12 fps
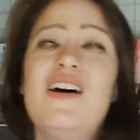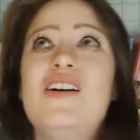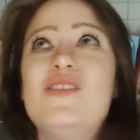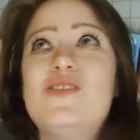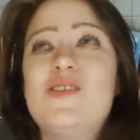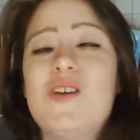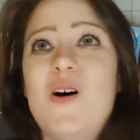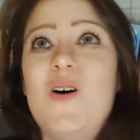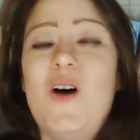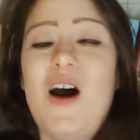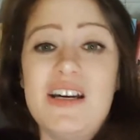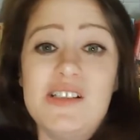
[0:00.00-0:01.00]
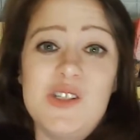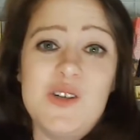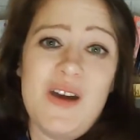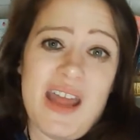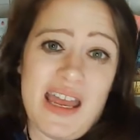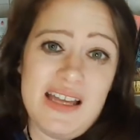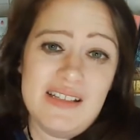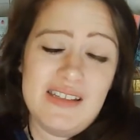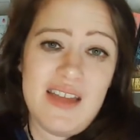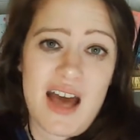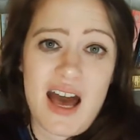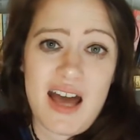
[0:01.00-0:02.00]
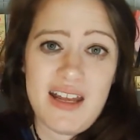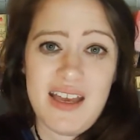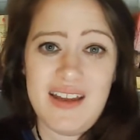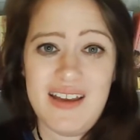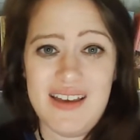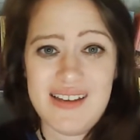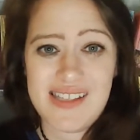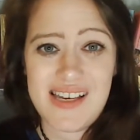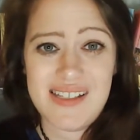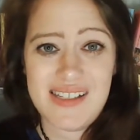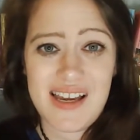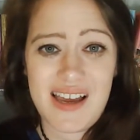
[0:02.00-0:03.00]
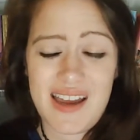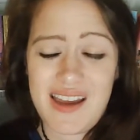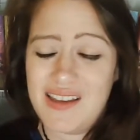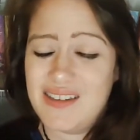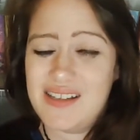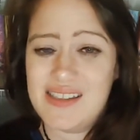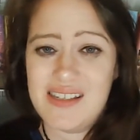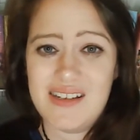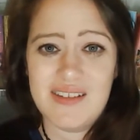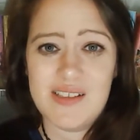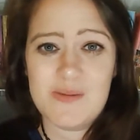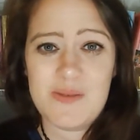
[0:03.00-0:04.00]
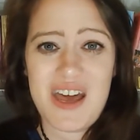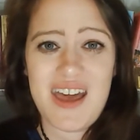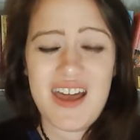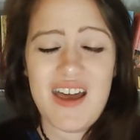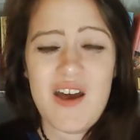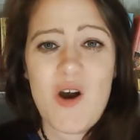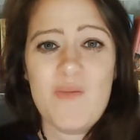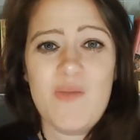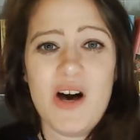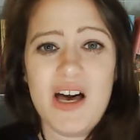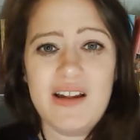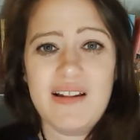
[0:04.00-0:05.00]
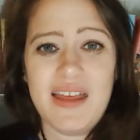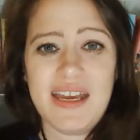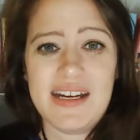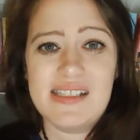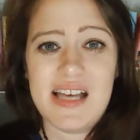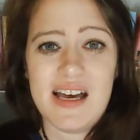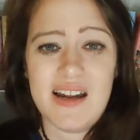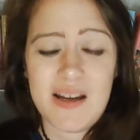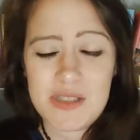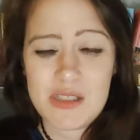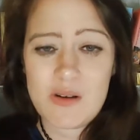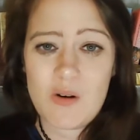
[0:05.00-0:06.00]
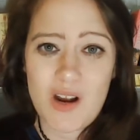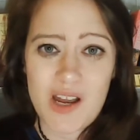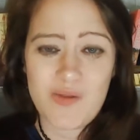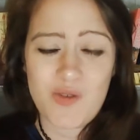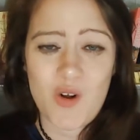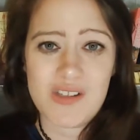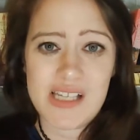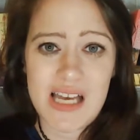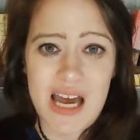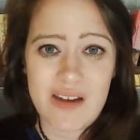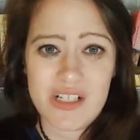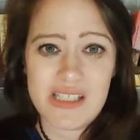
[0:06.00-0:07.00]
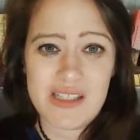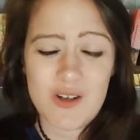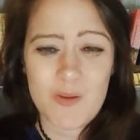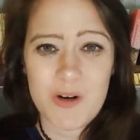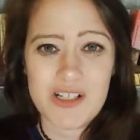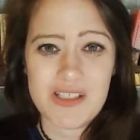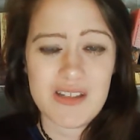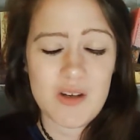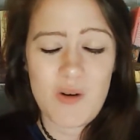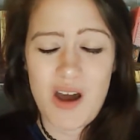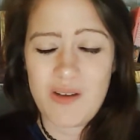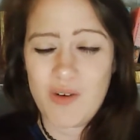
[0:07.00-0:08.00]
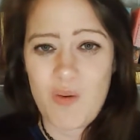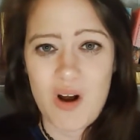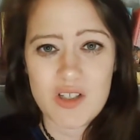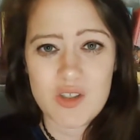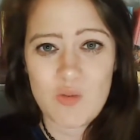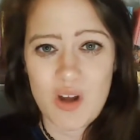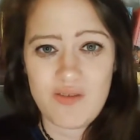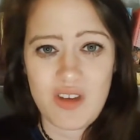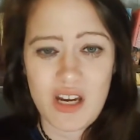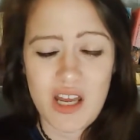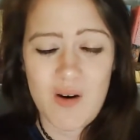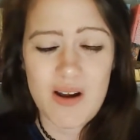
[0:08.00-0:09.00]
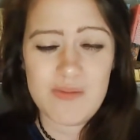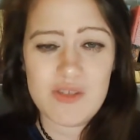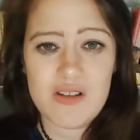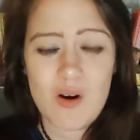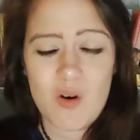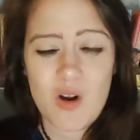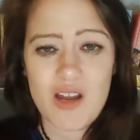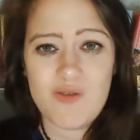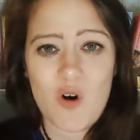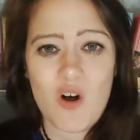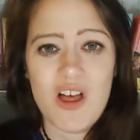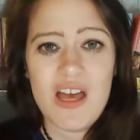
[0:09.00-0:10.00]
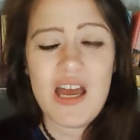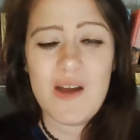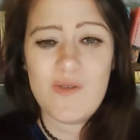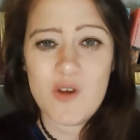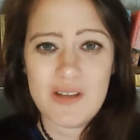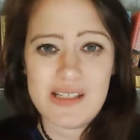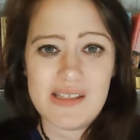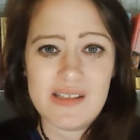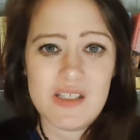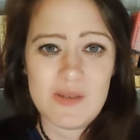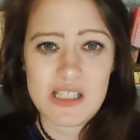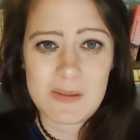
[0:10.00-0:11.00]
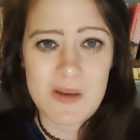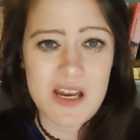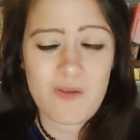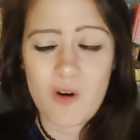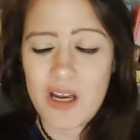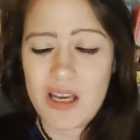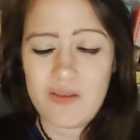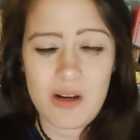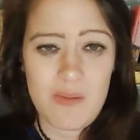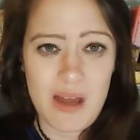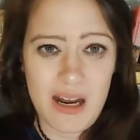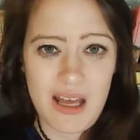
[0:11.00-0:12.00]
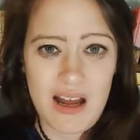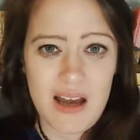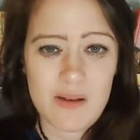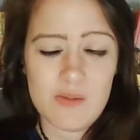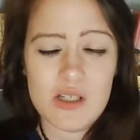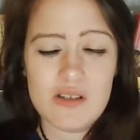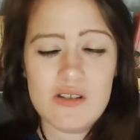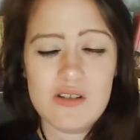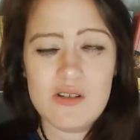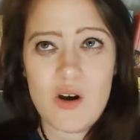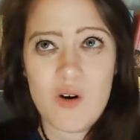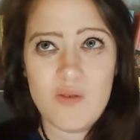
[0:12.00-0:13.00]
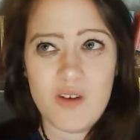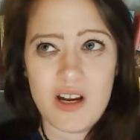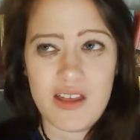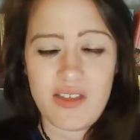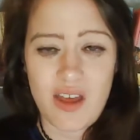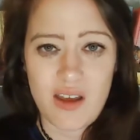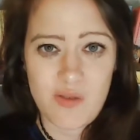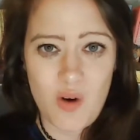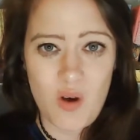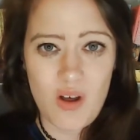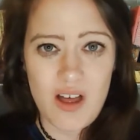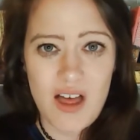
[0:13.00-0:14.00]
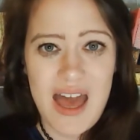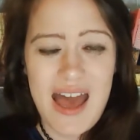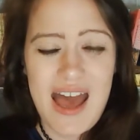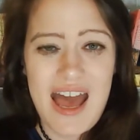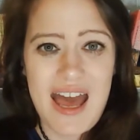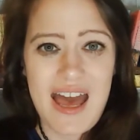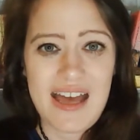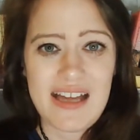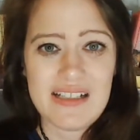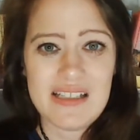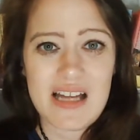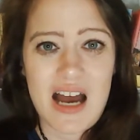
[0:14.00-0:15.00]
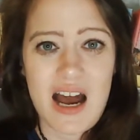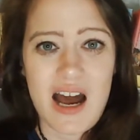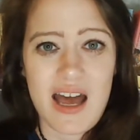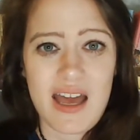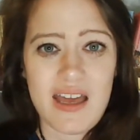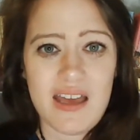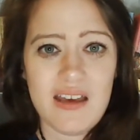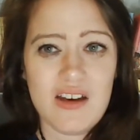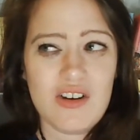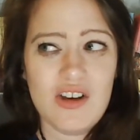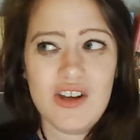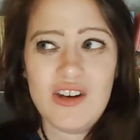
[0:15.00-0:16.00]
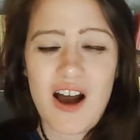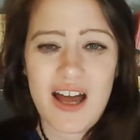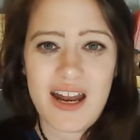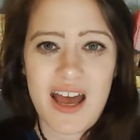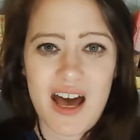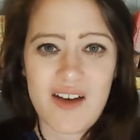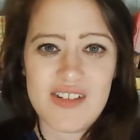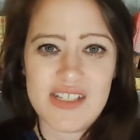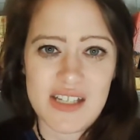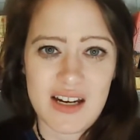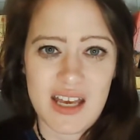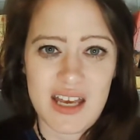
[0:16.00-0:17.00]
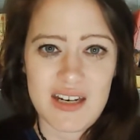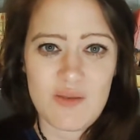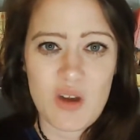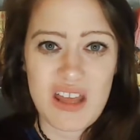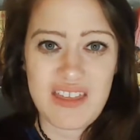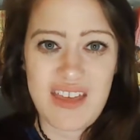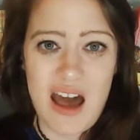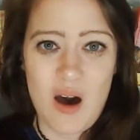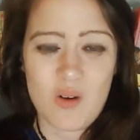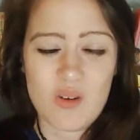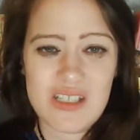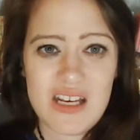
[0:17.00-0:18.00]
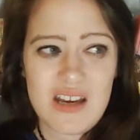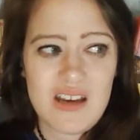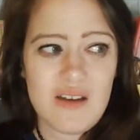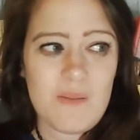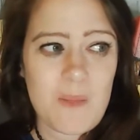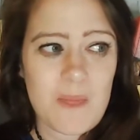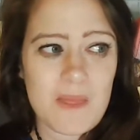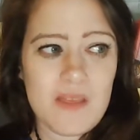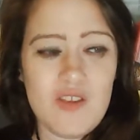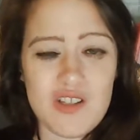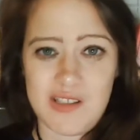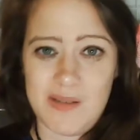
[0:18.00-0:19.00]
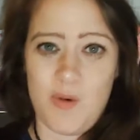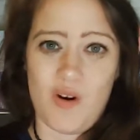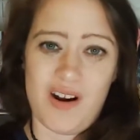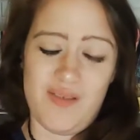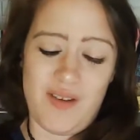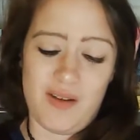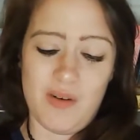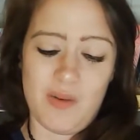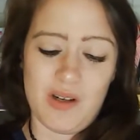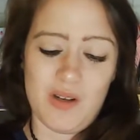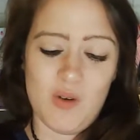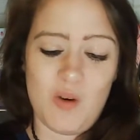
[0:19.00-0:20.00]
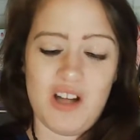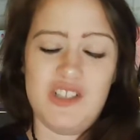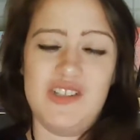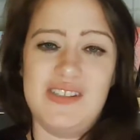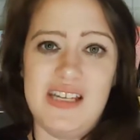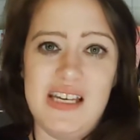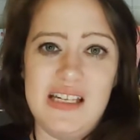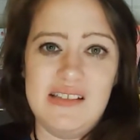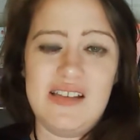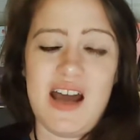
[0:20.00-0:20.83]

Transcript: So I do hate that it is ending. I hate that it's ending this way. But like I said, I'm so grateful to every single person who ever watched one video. I'm so grateful if you listened to me speak for even a minute. I'm so very thankful. And I could not have done it without the support of everyone who watches these.